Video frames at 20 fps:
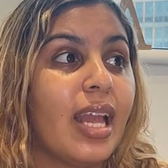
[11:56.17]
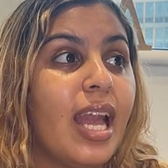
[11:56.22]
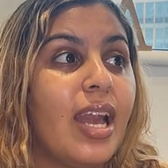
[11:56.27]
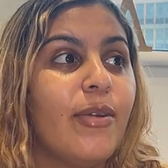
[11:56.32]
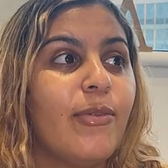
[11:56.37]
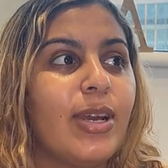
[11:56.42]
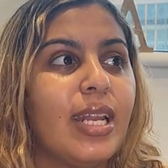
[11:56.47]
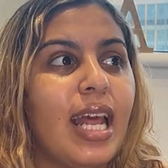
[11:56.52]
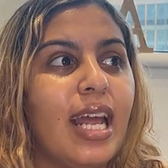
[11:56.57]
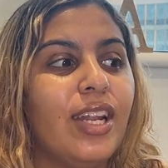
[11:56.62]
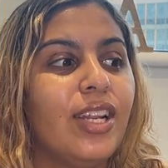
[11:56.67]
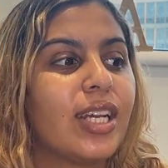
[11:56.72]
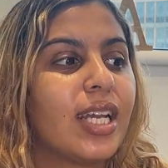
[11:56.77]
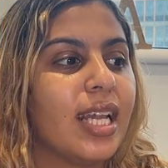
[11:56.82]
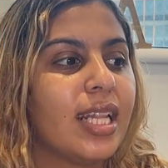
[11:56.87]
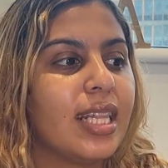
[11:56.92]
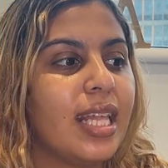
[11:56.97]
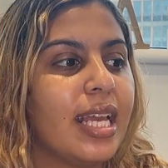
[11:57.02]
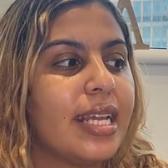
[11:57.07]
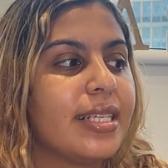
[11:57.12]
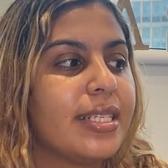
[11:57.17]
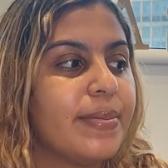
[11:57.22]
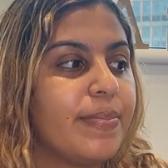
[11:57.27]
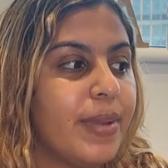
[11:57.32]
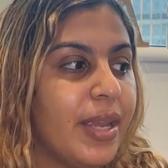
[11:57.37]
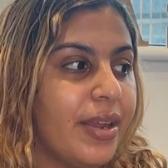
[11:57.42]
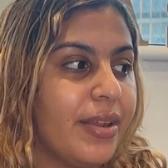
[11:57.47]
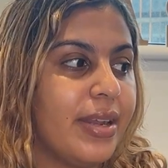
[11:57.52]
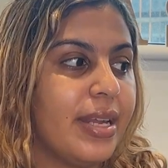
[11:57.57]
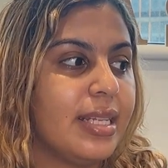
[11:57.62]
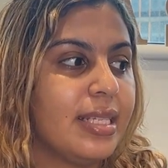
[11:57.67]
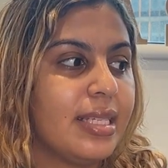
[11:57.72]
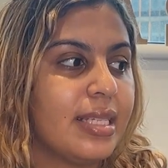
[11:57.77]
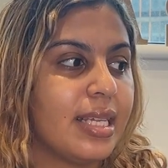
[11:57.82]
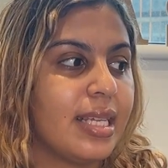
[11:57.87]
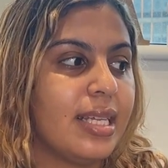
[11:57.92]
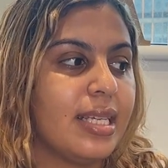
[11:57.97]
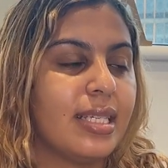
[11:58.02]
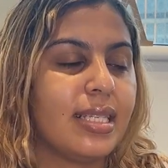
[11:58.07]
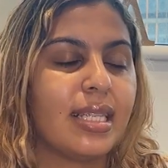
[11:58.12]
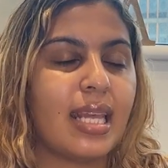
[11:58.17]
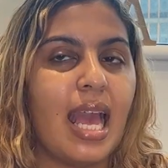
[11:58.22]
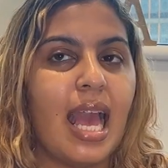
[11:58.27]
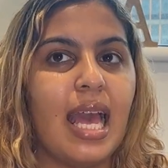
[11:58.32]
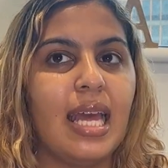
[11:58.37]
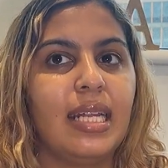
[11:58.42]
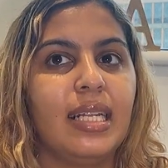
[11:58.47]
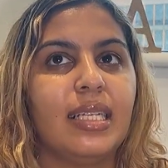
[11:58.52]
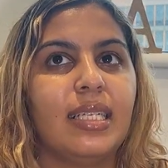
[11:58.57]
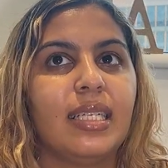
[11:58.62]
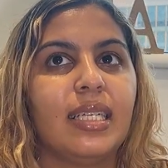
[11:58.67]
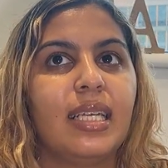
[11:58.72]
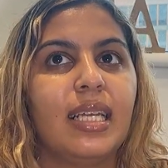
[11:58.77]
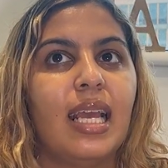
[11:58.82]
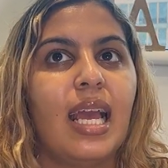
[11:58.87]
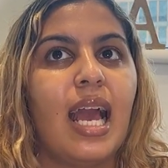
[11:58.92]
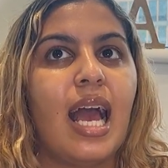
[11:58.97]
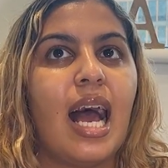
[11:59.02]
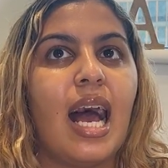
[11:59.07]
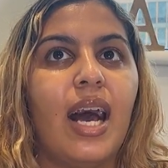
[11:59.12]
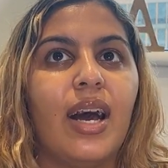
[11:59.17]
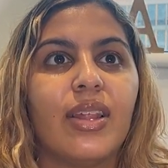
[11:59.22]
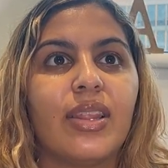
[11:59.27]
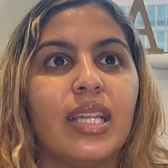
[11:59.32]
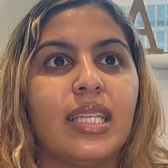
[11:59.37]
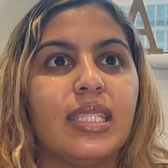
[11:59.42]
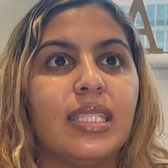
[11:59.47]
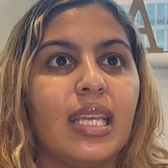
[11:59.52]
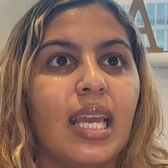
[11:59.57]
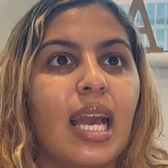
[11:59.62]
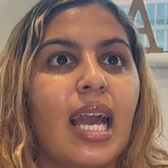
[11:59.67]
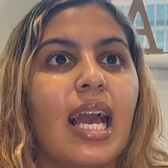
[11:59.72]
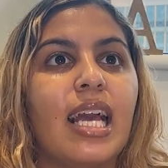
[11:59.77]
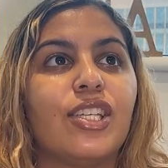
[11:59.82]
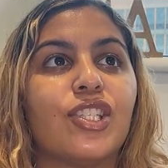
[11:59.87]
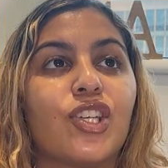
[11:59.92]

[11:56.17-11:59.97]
When I look at the experiences and how this year has